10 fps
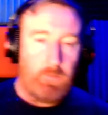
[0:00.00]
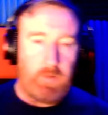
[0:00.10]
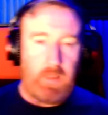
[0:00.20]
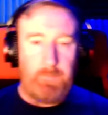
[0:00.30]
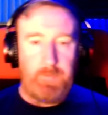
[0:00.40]

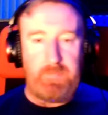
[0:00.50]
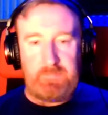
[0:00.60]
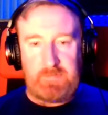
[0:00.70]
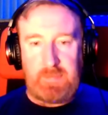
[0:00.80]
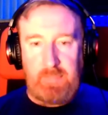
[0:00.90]
But I'll
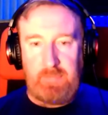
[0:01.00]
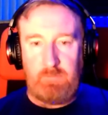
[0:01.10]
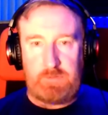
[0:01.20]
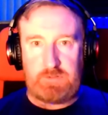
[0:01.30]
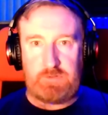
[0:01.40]
these together,
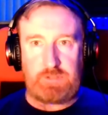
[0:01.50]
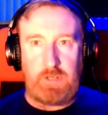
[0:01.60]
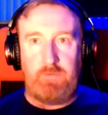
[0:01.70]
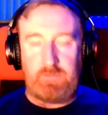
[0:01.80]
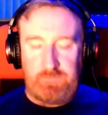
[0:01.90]
which
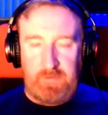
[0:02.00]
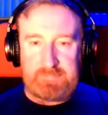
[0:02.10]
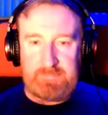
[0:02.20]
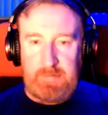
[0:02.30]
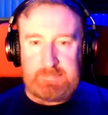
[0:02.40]
shows the
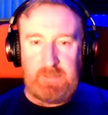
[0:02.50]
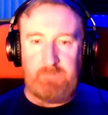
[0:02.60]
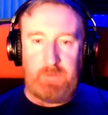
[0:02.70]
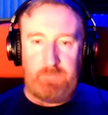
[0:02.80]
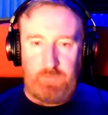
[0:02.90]
flexibility
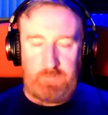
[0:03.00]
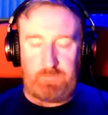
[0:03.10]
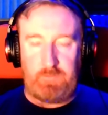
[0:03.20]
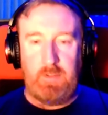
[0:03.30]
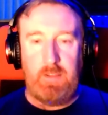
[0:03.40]
of my
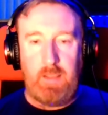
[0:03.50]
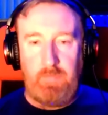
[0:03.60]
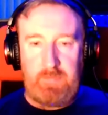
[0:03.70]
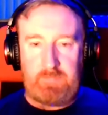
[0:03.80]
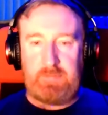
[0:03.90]
voice.
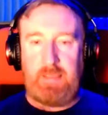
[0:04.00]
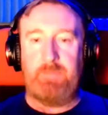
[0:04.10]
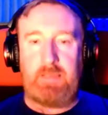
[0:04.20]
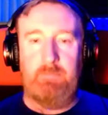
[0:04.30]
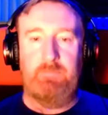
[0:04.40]
And this then
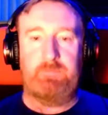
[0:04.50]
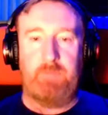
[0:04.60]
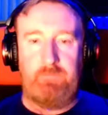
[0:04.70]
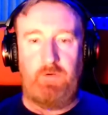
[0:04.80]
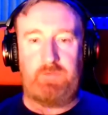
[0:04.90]
becomes
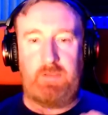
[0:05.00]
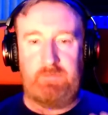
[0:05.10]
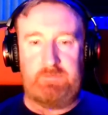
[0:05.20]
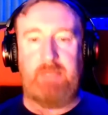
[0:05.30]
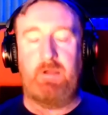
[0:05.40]
my
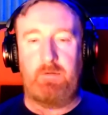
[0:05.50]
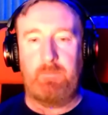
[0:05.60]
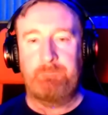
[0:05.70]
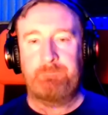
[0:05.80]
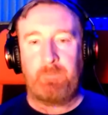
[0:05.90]
voiceover demo.
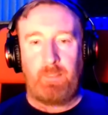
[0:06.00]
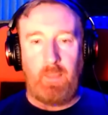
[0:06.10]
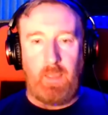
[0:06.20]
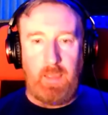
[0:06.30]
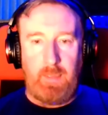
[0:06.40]

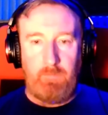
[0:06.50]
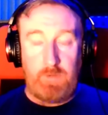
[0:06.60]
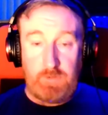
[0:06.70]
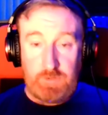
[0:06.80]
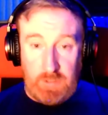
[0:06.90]

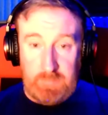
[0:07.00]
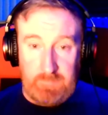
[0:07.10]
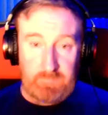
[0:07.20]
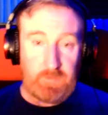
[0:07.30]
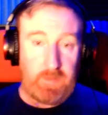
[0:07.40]
When you join
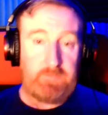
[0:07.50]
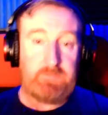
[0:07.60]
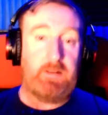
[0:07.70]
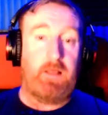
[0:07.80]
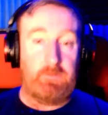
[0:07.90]
these sites,
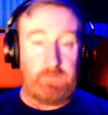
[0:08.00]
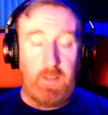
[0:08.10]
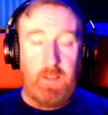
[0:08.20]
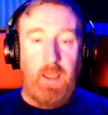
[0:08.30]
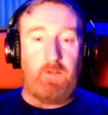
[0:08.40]
and I'll
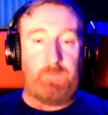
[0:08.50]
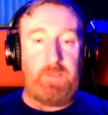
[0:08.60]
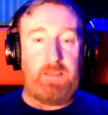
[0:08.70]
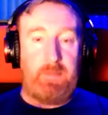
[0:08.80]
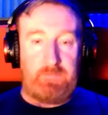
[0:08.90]

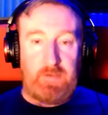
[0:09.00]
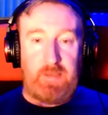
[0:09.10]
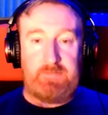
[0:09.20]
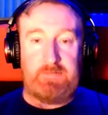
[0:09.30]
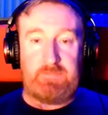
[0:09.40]
speak about the
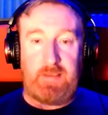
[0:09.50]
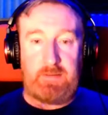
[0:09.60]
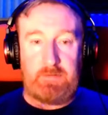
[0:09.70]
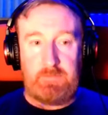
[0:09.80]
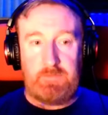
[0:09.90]
sites in a
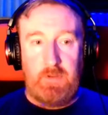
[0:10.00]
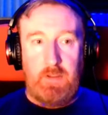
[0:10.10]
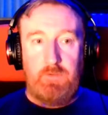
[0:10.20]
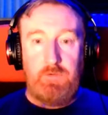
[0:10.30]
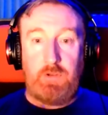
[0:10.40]
second,
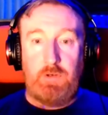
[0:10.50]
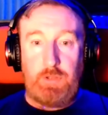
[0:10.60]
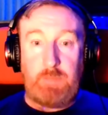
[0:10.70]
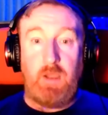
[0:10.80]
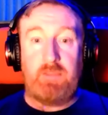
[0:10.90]
you can
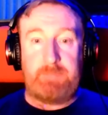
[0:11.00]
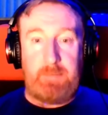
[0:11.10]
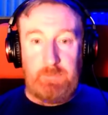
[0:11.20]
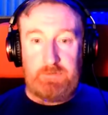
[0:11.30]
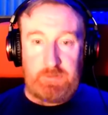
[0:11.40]
look at what other
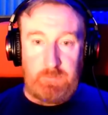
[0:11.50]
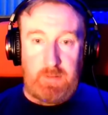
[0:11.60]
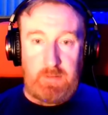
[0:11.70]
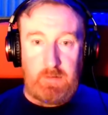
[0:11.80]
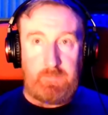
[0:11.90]
people are
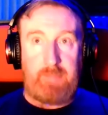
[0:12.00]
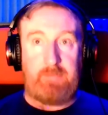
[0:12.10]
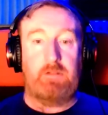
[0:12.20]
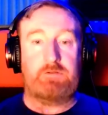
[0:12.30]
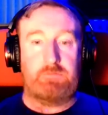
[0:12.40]
doing. You know, they have a
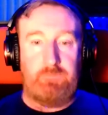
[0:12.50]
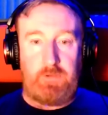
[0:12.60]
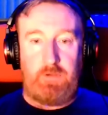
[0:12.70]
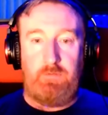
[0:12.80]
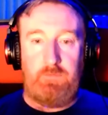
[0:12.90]
lot of
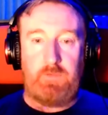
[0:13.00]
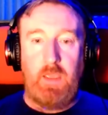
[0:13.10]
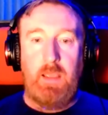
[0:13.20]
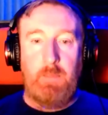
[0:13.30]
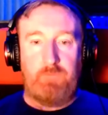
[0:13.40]
reviews,
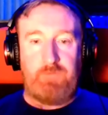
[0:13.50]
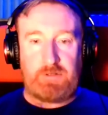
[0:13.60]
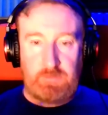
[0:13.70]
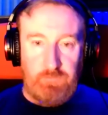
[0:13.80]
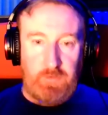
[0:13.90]

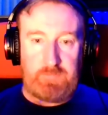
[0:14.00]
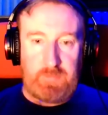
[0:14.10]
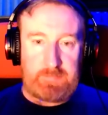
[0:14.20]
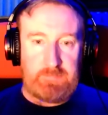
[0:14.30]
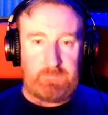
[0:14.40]
professional voice
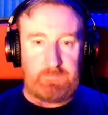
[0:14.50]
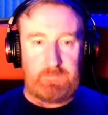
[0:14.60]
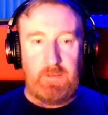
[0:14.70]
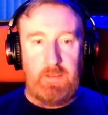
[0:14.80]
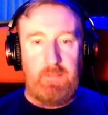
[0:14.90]
actors
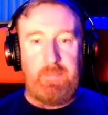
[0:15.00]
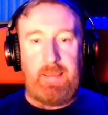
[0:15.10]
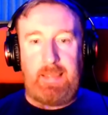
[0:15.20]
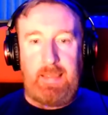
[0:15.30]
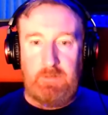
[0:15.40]

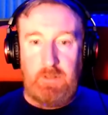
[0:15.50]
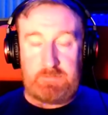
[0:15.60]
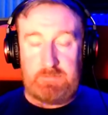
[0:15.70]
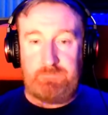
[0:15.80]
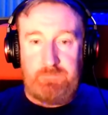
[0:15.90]
that have a
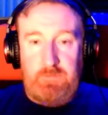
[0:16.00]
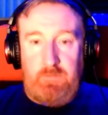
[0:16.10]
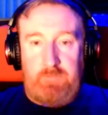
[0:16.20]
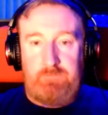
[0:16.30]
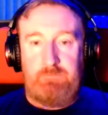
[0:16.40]
lot of, you know,
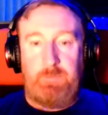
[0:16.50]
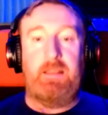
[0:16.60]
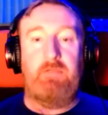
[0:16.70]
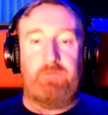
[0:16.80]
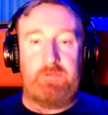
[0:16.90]
they've been
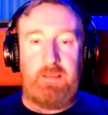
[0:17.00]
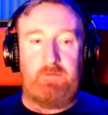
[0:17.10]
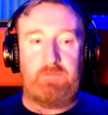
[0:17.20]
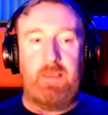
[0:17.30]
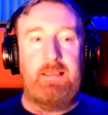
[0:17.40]
there for
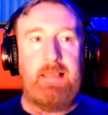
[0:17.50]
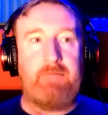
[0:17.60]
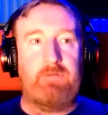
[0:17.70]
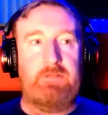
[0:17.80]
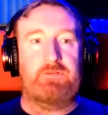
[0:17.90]
years.
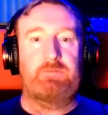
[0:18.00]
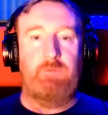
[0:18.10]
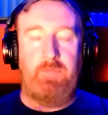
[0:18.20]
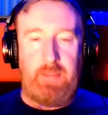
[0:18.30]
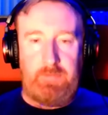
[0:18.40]
Have a listen to
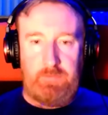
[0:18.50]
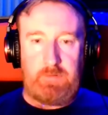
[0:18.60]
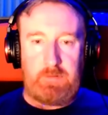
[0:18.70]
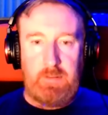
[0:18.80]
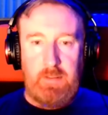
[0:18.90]
what they're
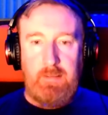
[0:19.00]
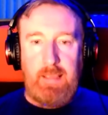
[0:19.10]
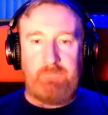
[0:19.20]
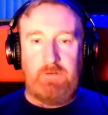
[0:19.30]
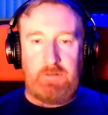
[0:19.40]
doing.
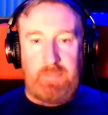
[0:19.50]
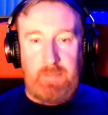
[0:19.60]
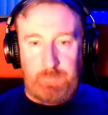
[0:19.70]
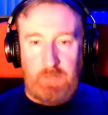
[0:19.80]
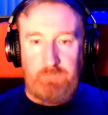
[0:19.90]
Have a look at their
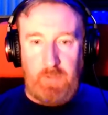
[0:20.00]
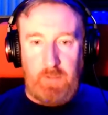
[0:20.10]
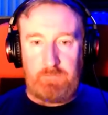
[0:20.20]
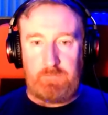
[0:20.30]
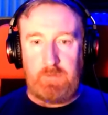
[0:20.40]
profiles.